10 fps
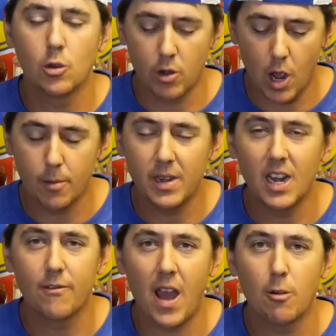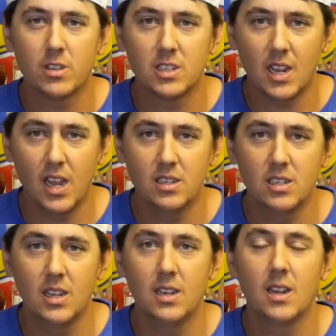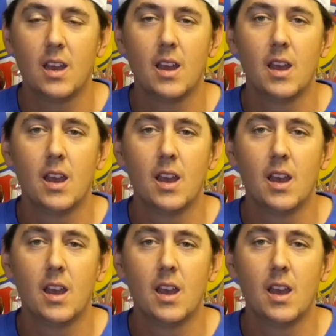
do an update of how it's tasting.